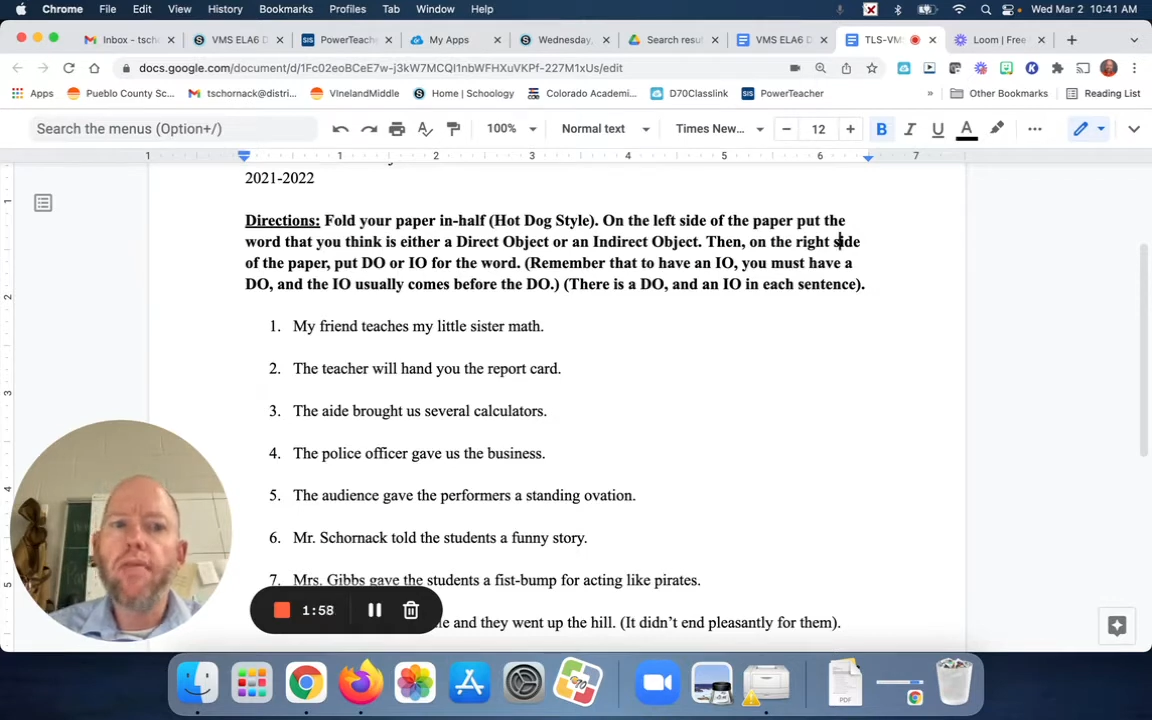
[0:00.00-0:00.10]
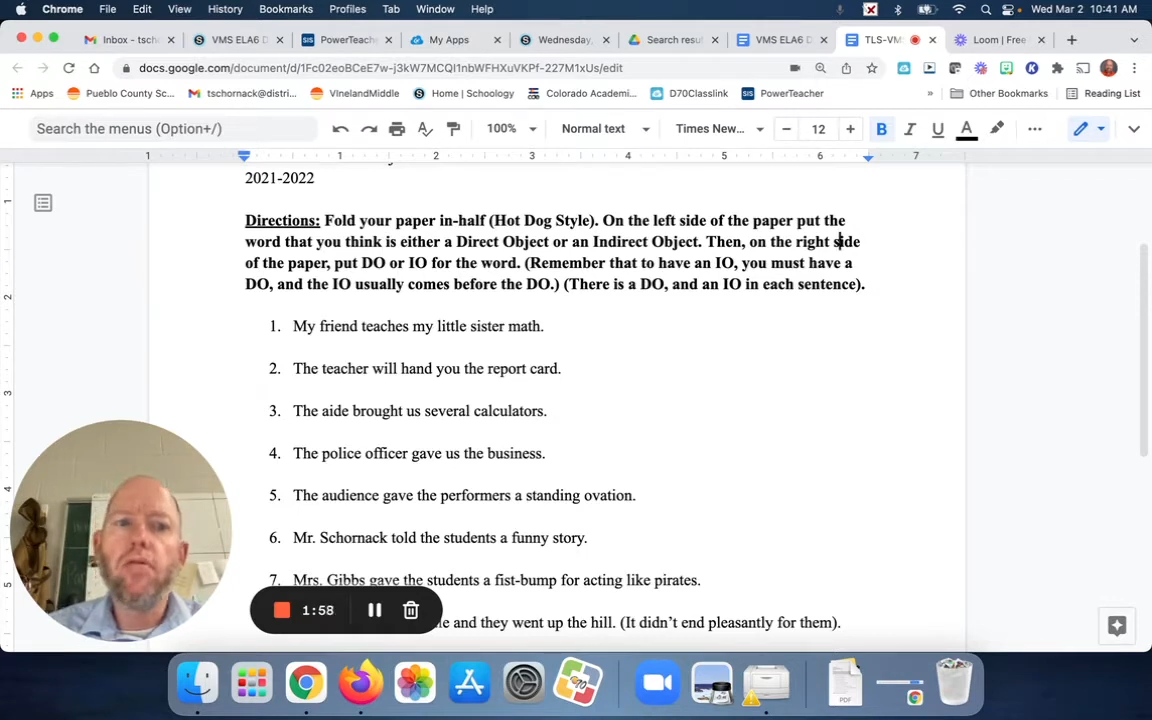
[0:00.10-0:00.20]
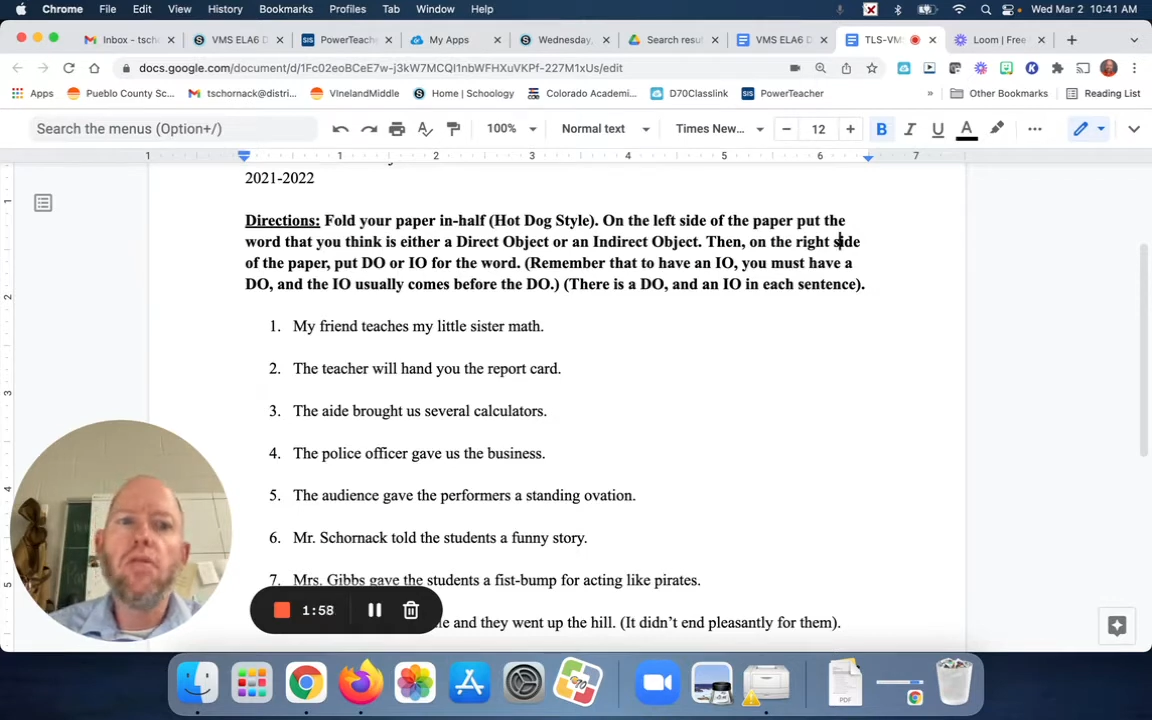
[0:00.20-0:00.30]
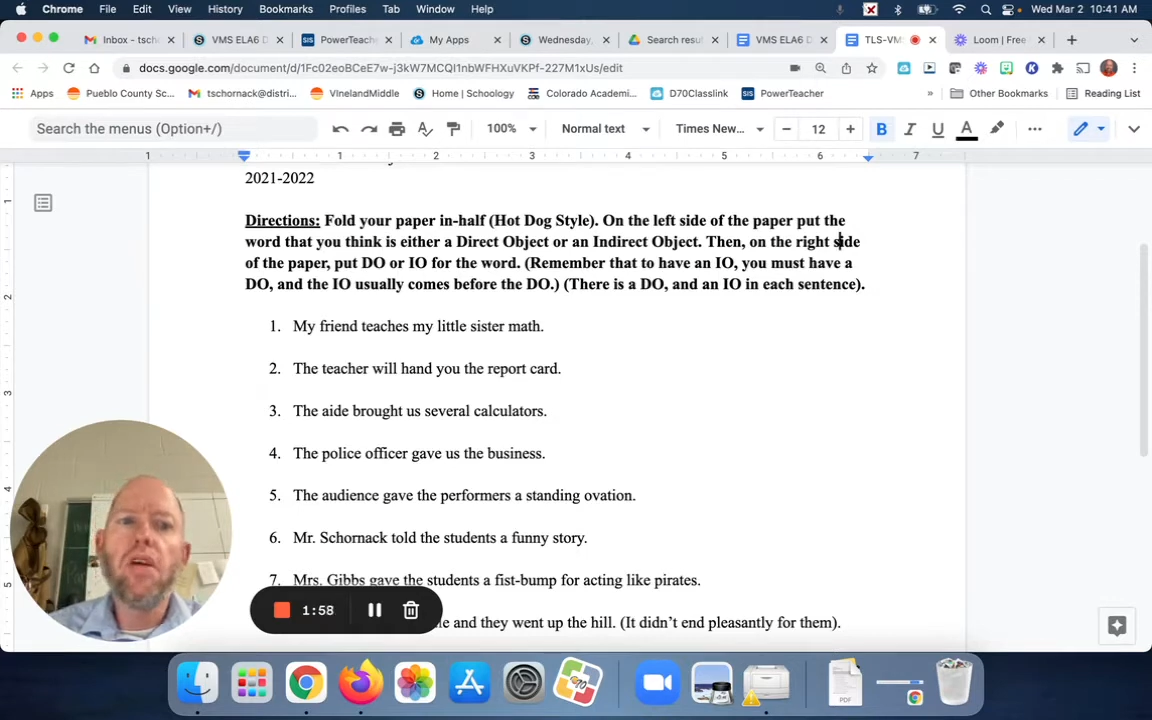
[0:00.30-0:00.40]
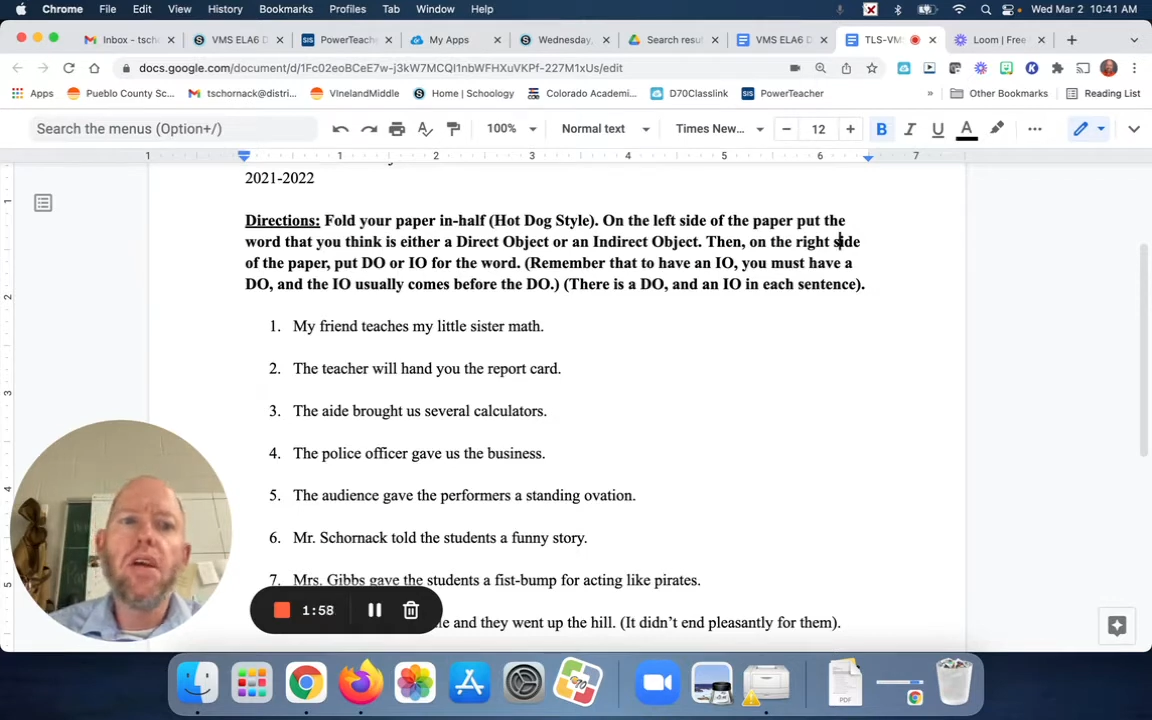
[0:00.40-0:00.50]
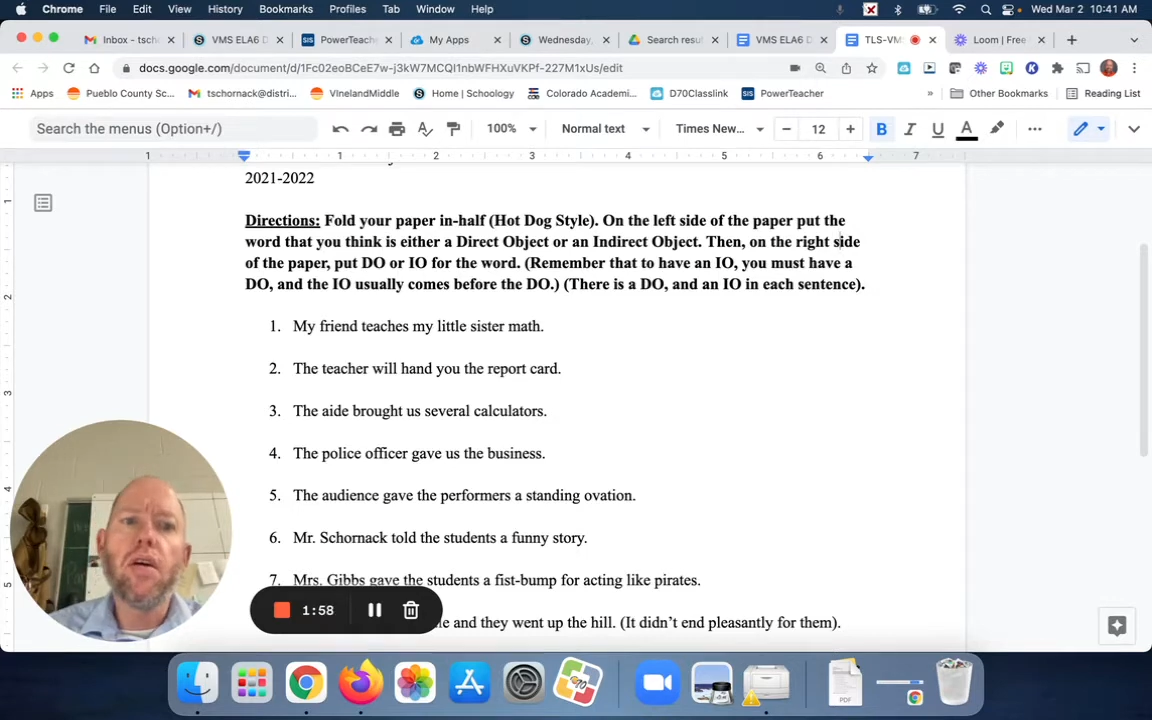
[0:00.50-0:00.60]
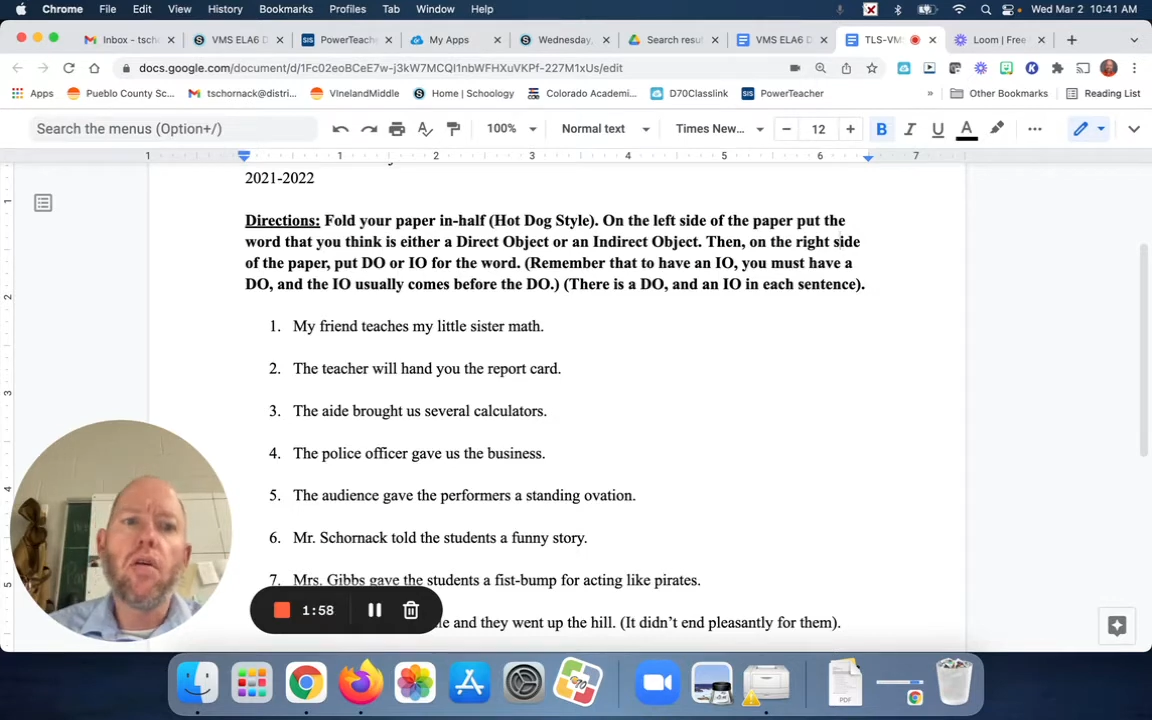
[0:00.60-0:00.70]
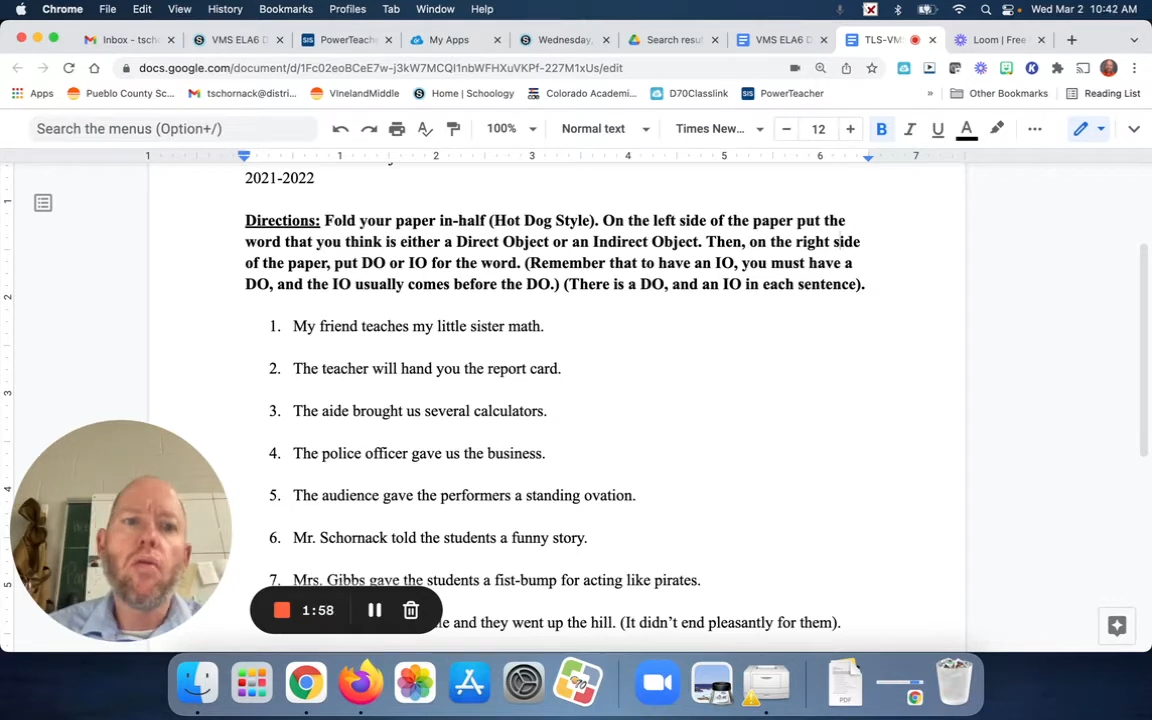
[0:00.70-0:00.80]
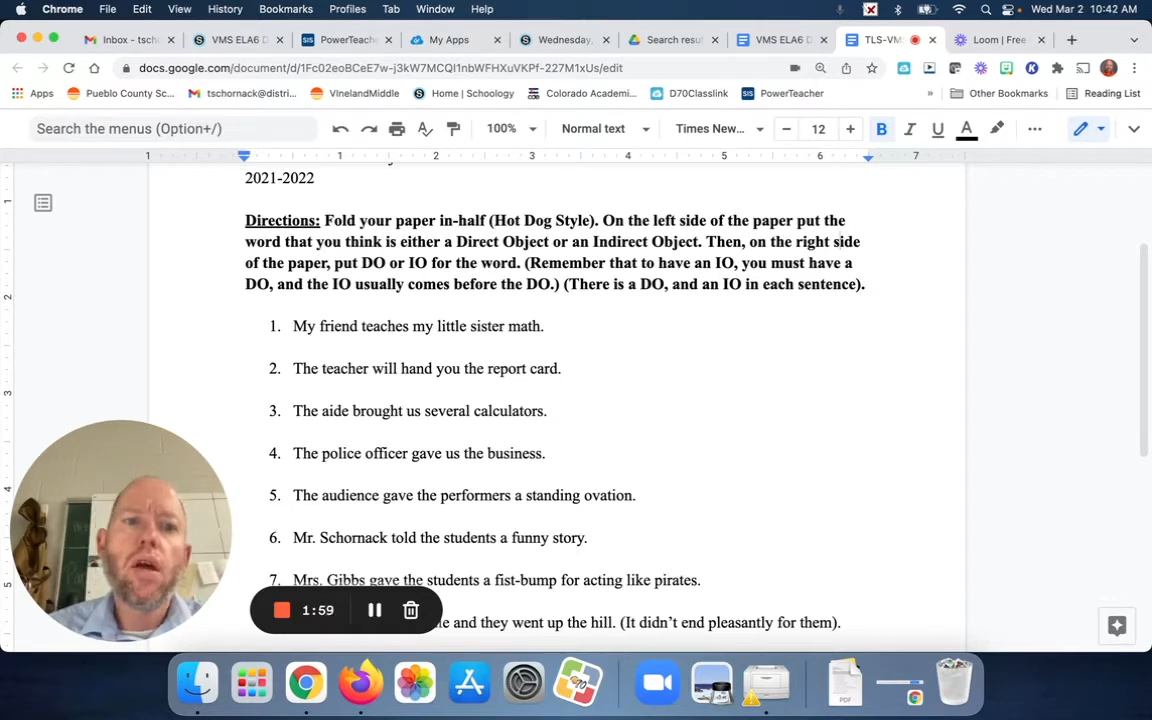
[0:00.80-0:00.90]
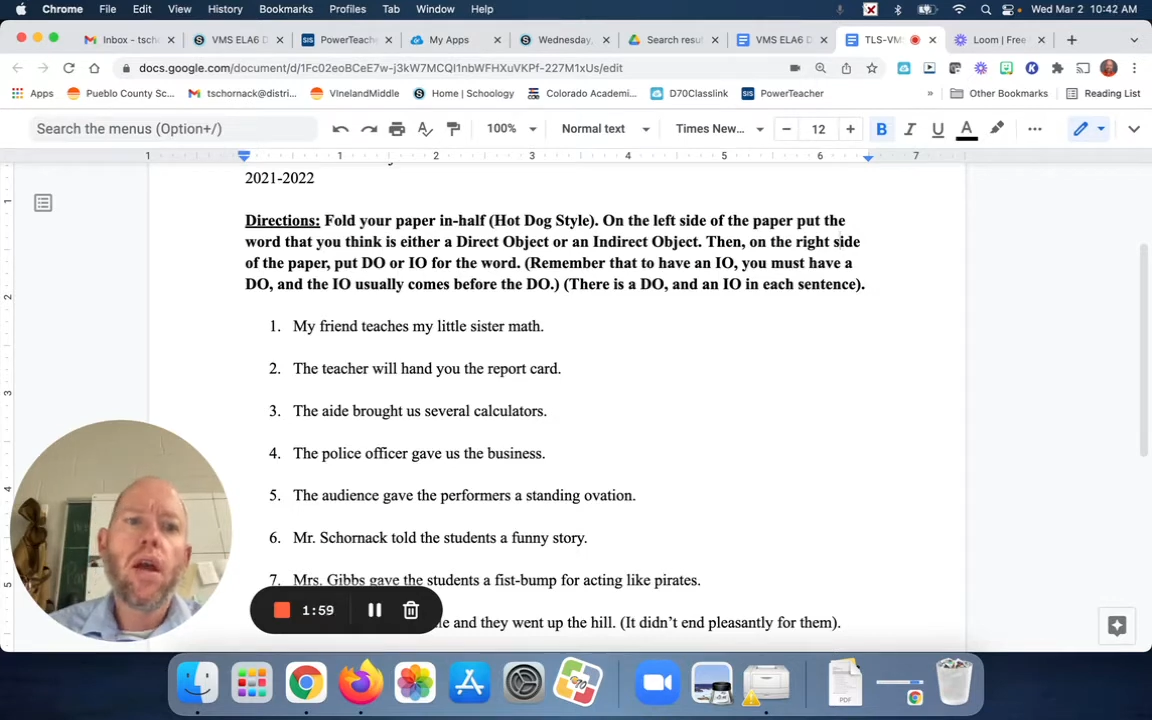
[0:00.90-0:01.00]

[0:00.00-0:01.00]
a DO,